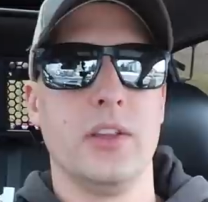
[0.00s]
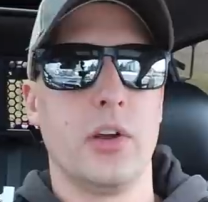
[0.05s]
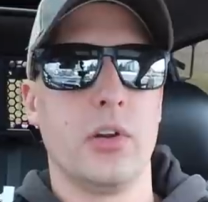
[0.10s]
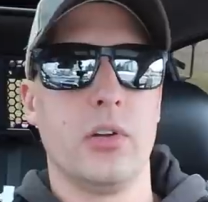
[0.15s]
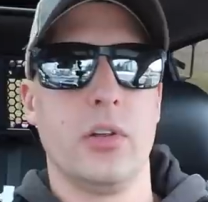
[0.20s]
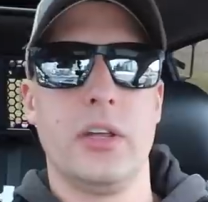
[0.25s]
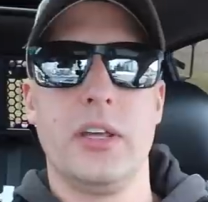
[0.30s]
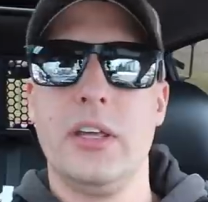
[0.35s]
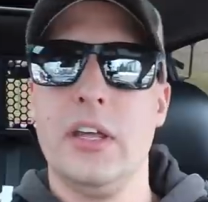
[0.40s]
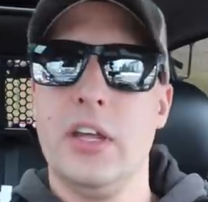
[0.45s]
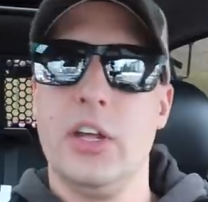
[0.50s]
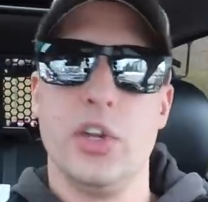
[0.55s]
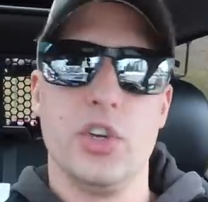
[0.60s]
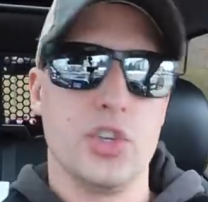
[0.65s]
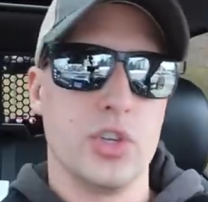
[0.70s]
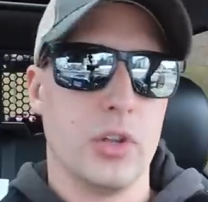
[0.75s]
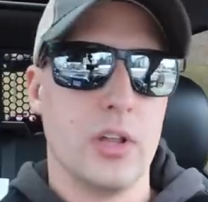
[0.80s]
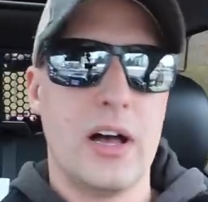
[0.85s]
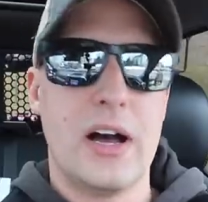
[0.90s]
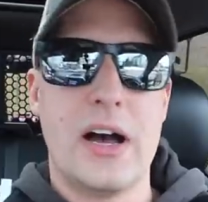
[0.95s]
literally
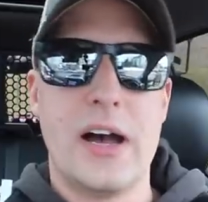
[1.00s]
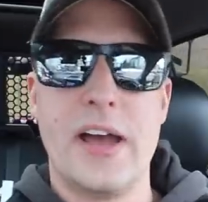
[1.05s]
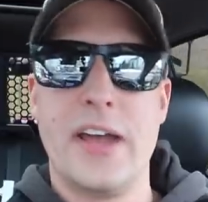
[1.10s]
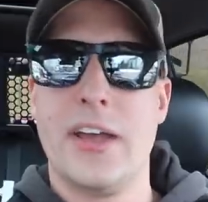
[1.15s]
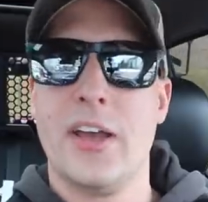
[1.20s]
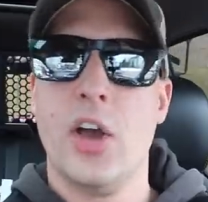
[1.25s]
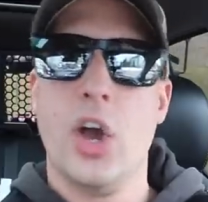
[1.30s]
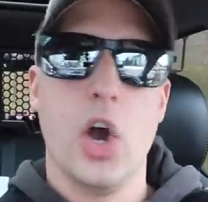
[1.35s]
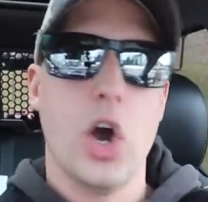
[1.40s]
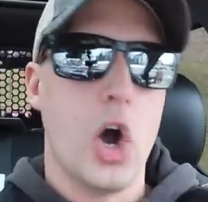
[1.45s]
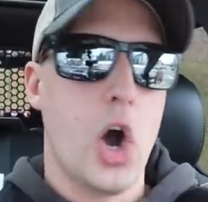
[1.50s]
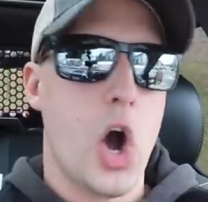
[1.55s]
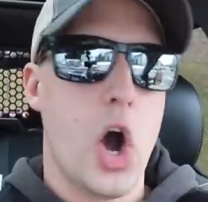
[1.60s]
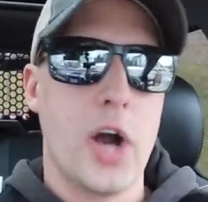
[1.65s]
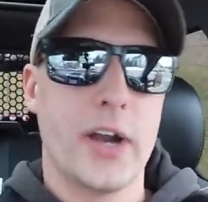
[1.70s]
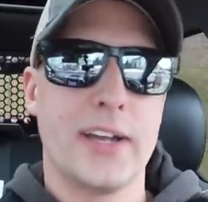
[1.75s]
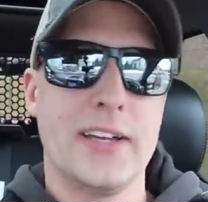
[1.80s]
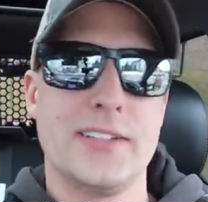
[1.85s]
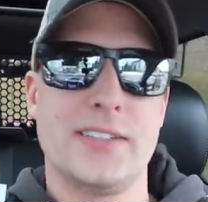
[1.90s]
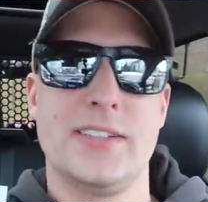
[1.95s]
July,
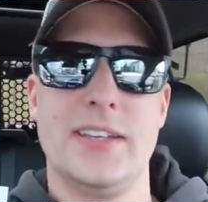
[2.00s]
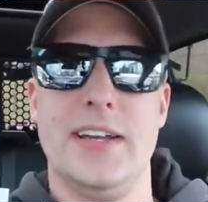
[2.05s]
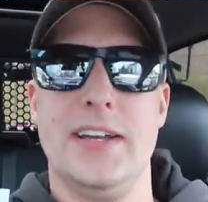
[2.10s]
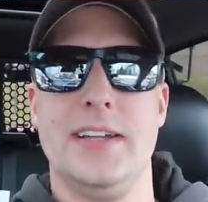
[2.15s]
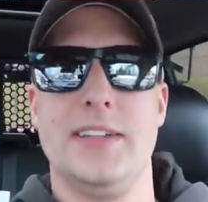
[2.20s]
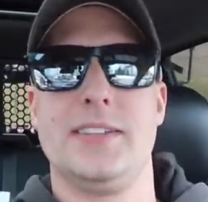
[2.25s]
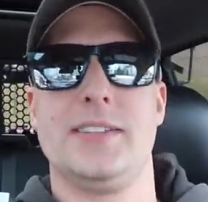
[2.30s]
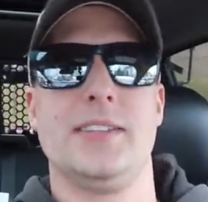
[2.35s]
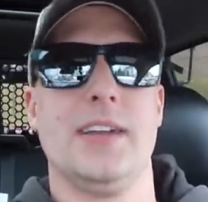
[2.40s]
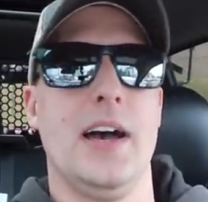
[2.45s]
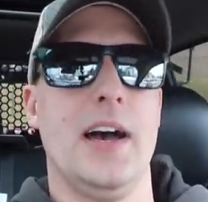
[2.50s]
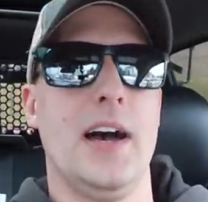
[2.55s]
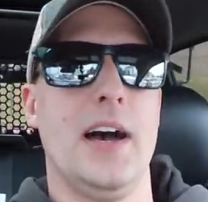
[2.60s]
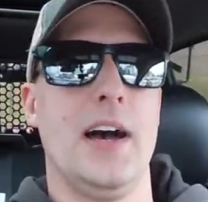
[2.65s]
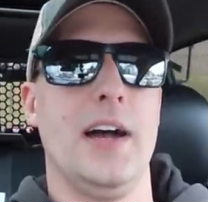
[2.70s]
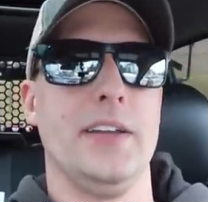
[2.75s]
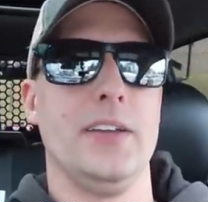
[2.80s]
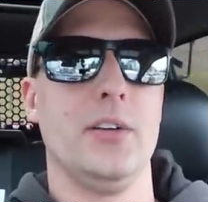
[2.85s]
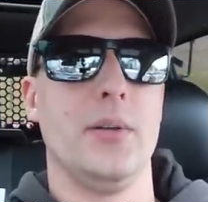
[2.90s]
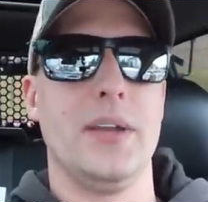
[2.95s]
August, it's
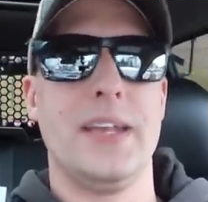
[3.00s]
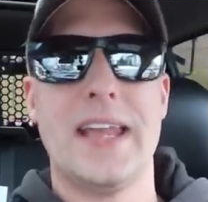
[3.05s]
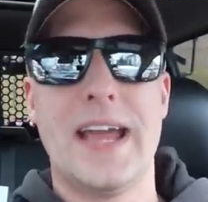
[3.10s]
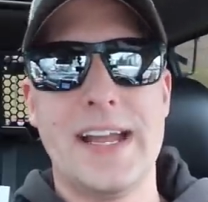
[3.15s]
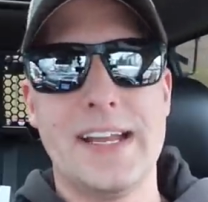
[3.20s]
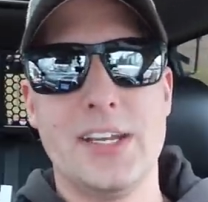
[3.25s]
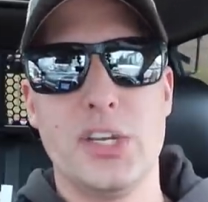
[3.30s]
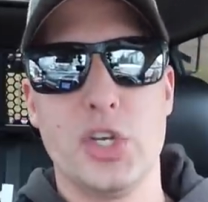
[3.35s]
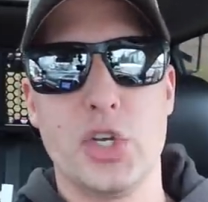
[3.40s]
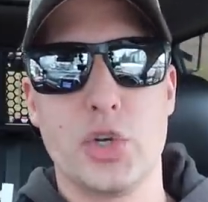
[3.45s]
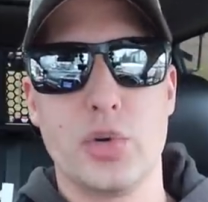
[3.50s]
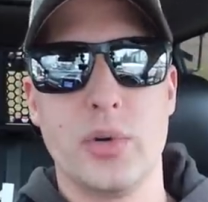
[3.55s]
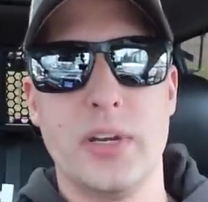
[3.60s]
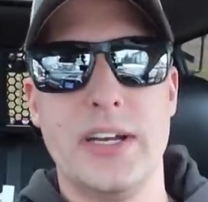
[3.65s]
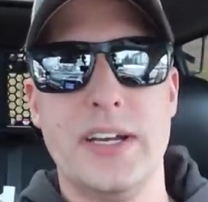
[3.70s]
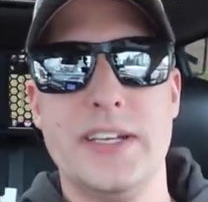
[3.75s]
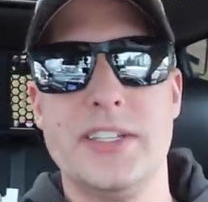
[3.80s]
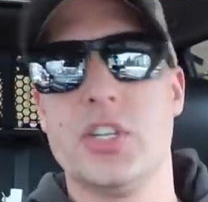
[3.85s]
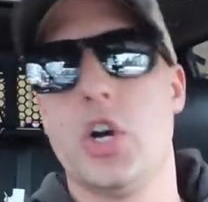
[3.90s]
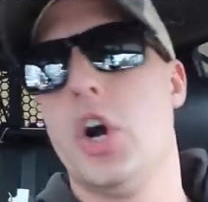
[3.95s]
uh, you know 90
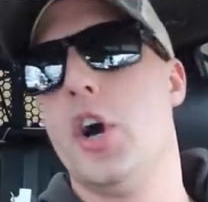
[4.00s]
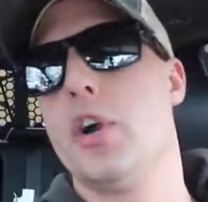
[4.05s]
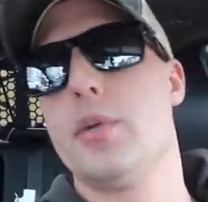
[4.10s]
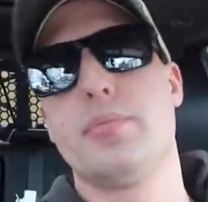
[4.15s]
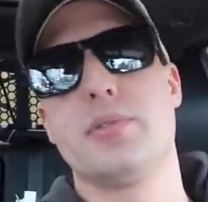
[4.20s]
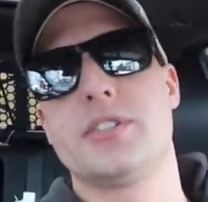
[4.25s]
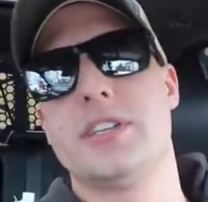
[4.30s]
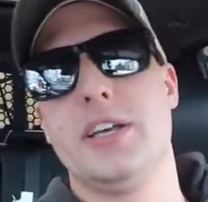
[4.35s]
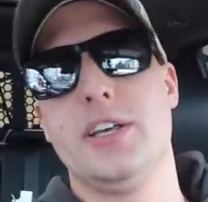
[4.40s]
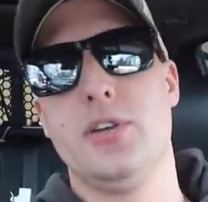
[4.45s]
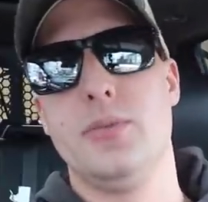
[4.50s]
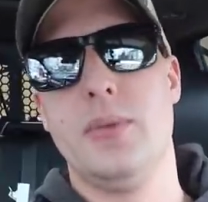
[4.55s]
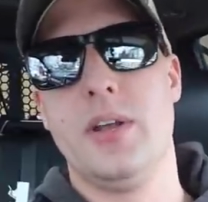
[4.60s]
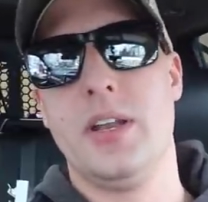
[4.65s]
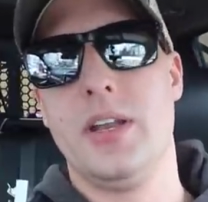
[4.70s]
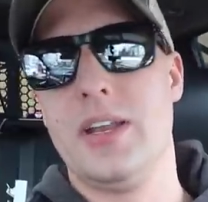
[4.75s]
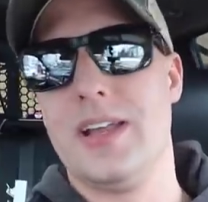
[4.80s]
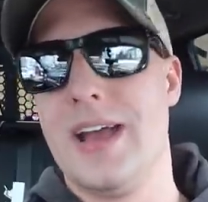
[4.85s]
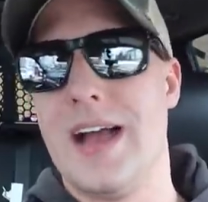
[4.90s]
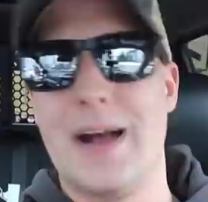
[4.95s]
degrees, 100% humidity.